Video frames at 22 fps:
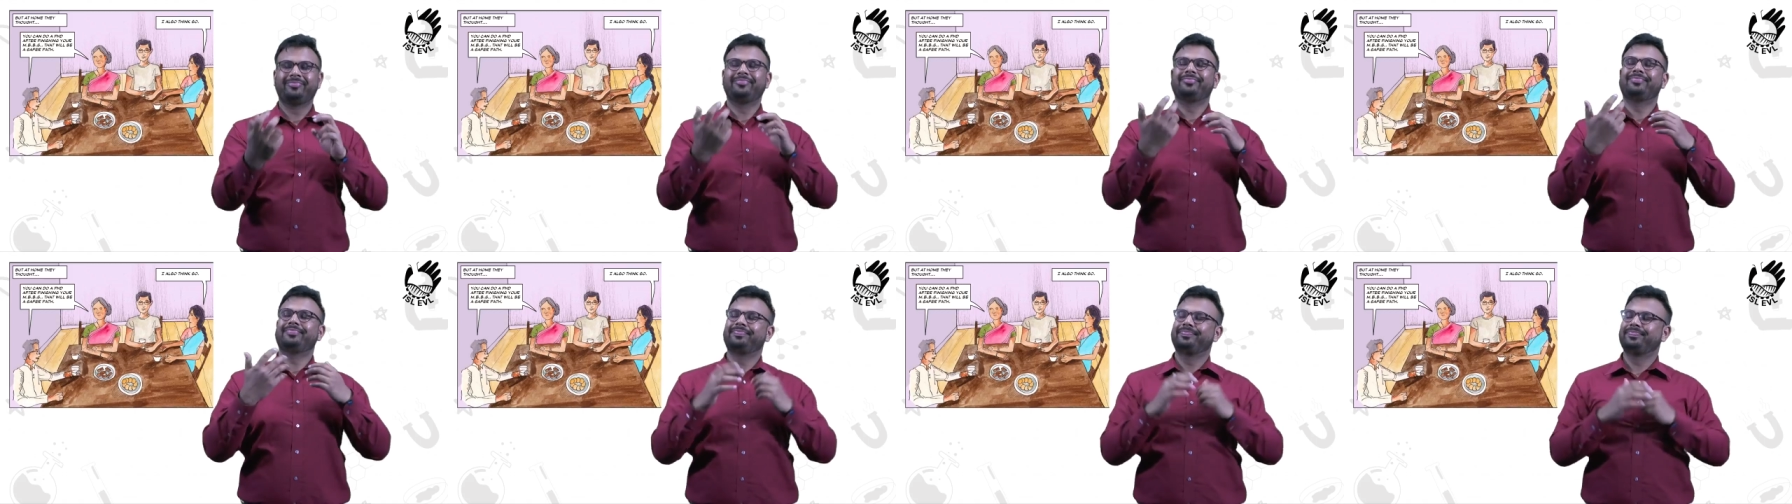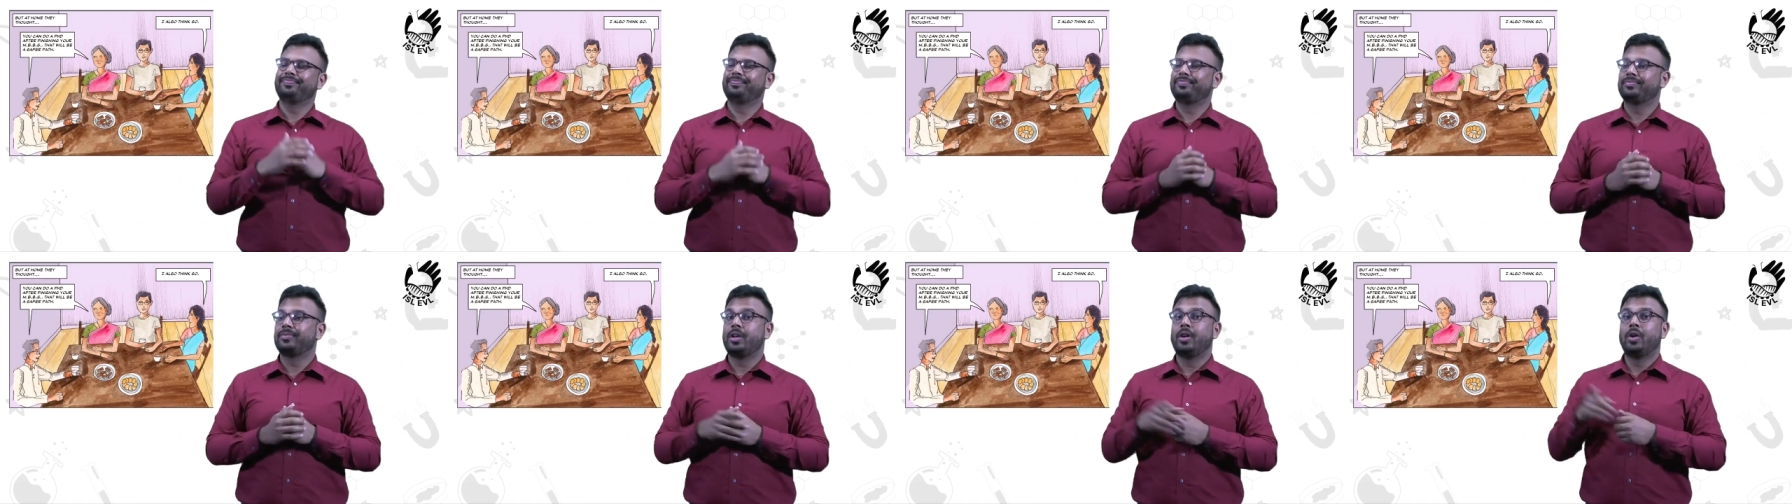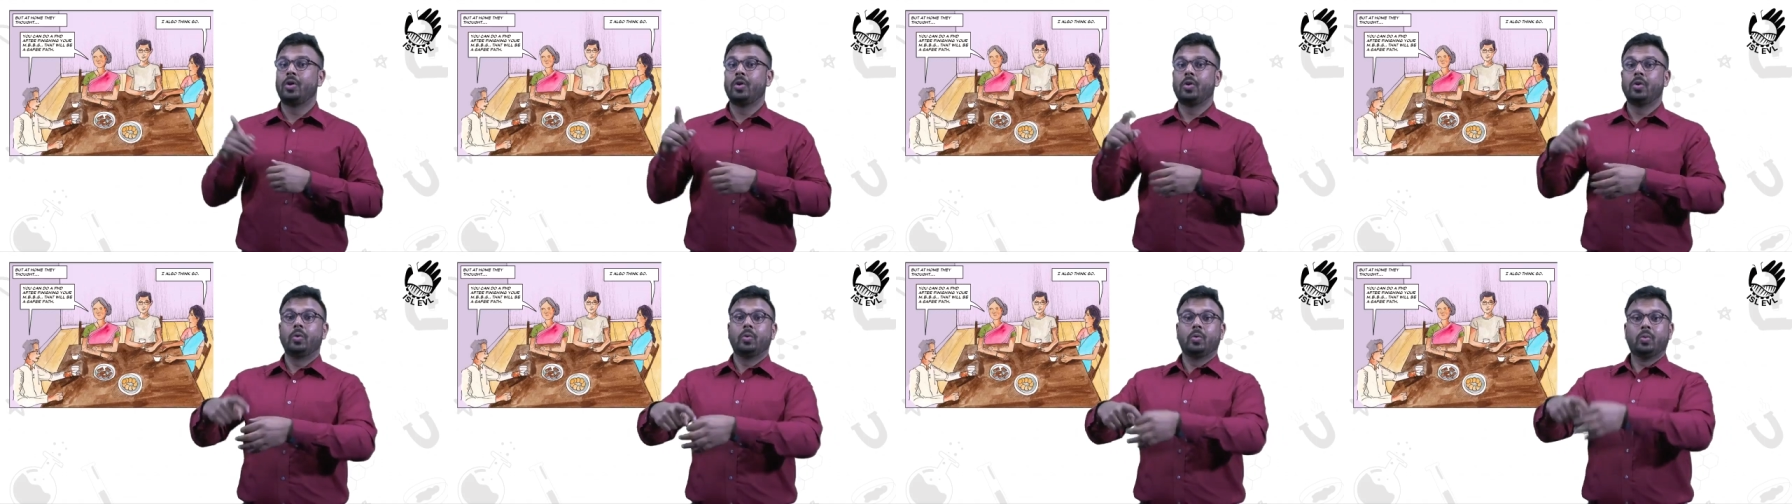Mihir's
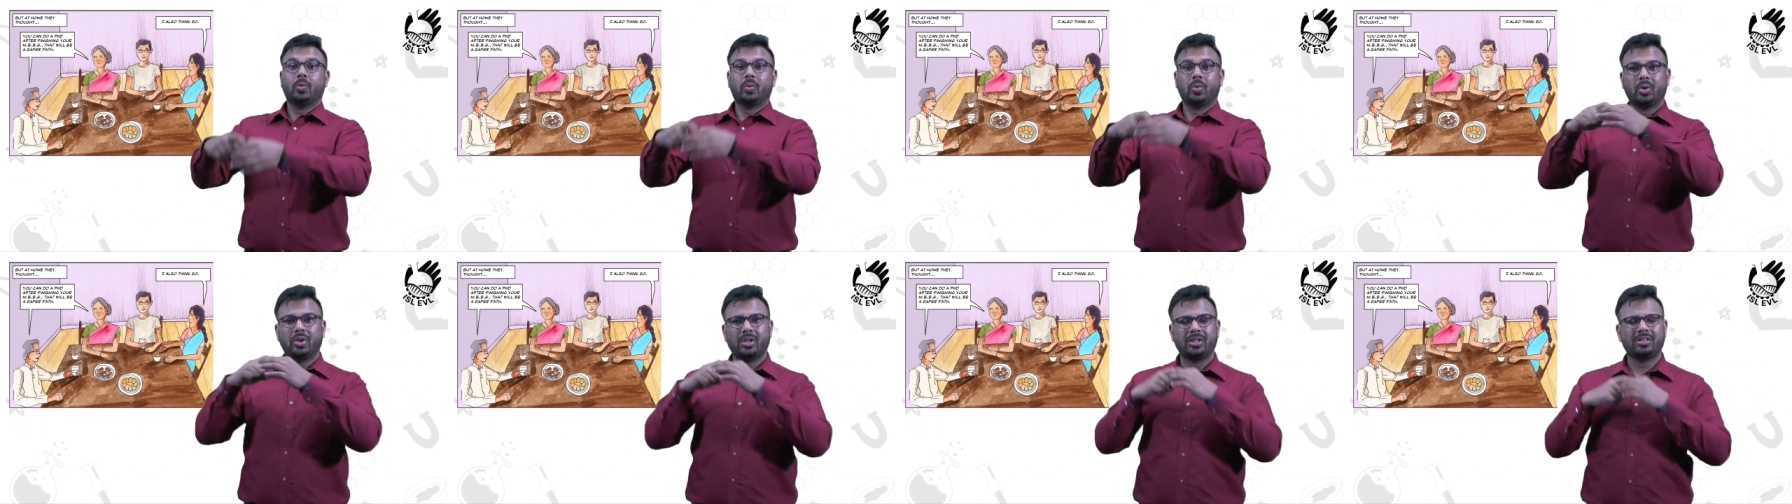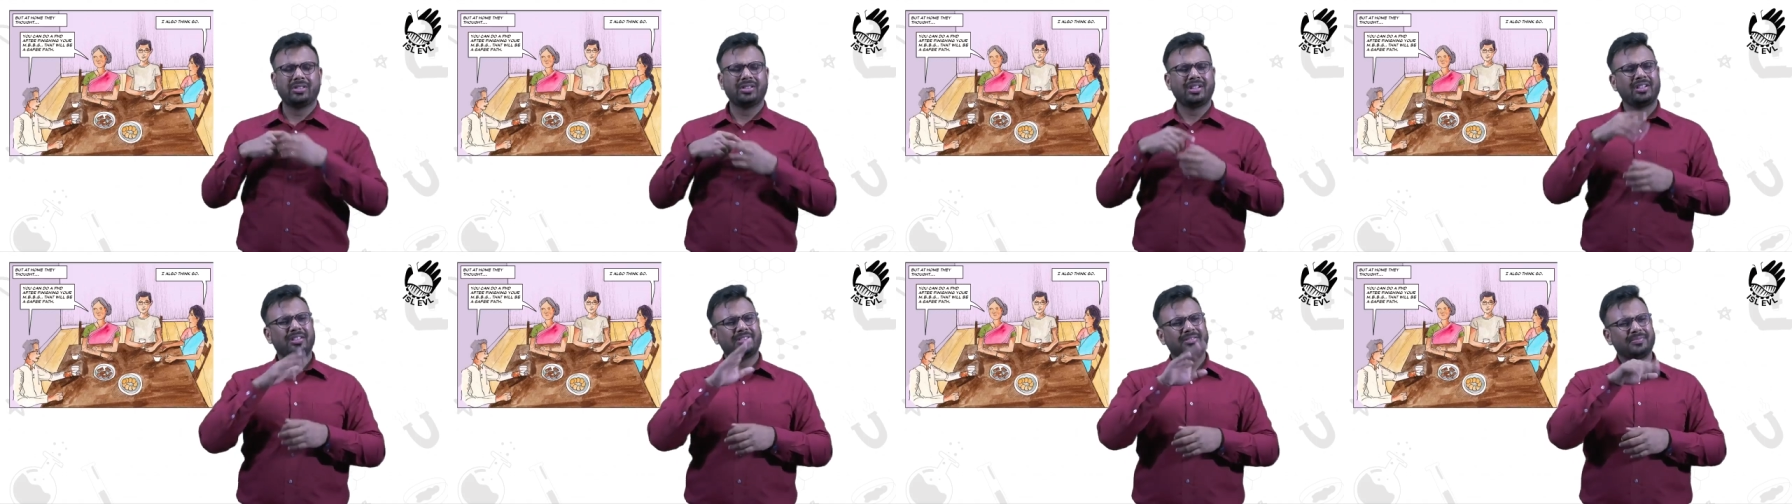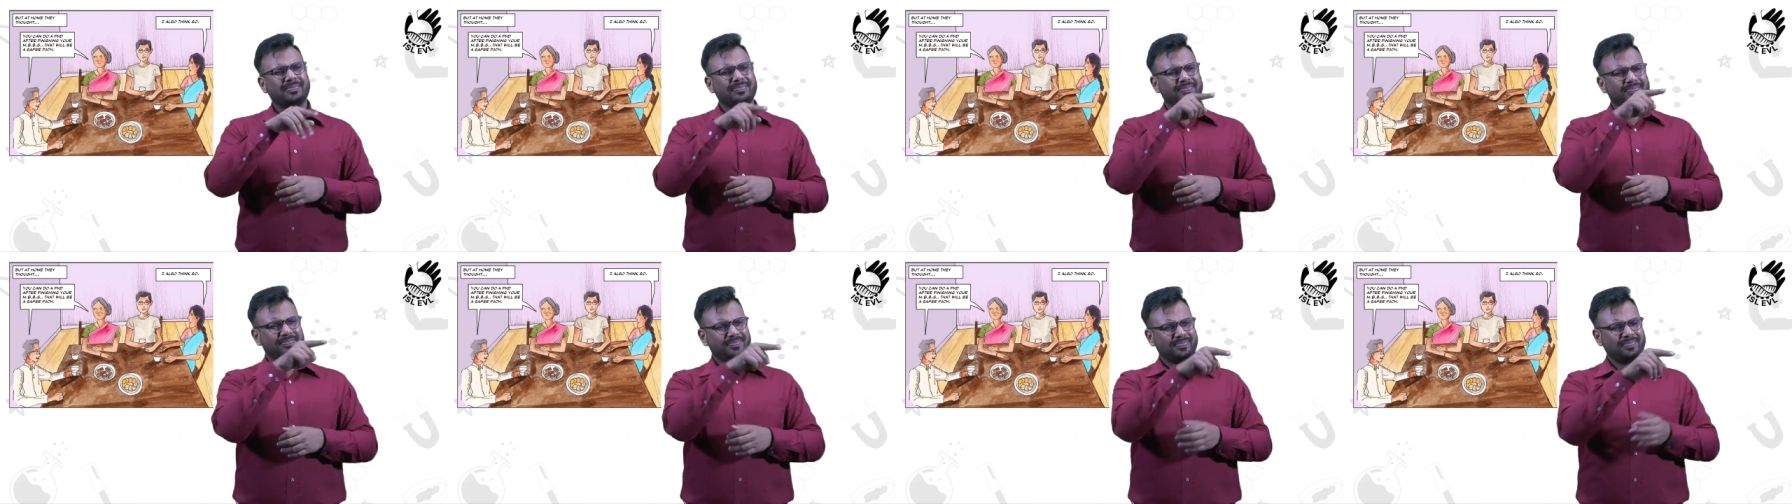parents
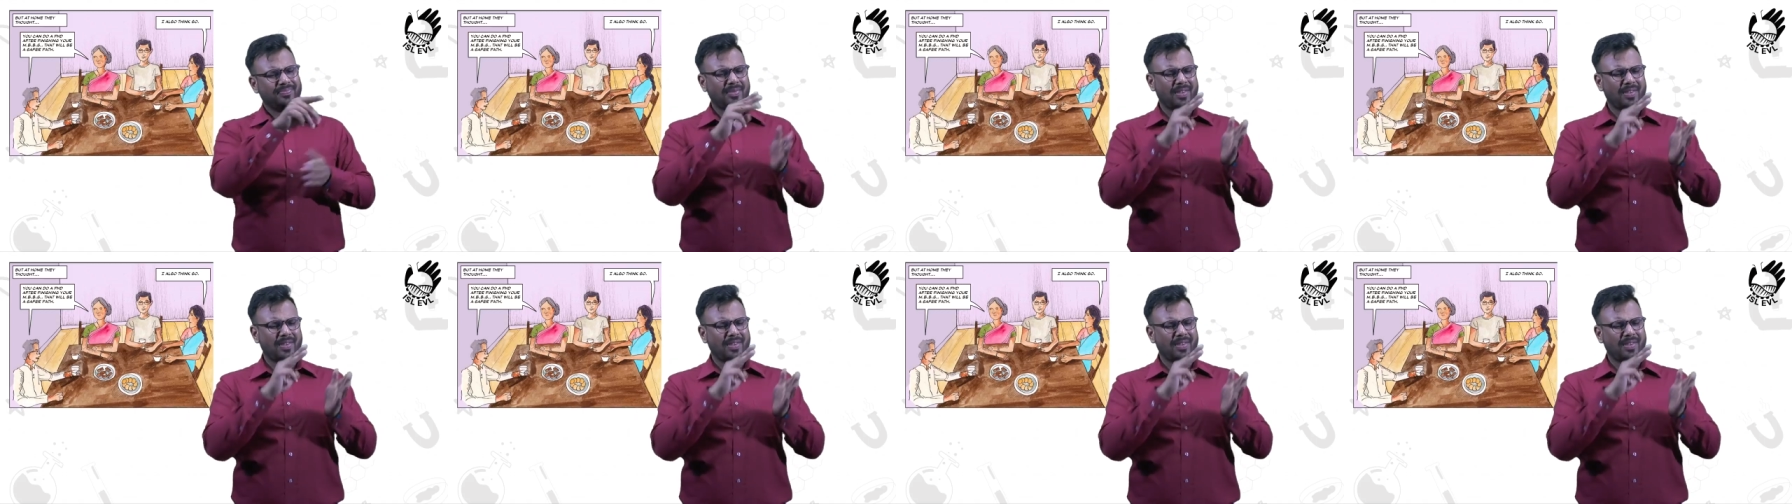suggested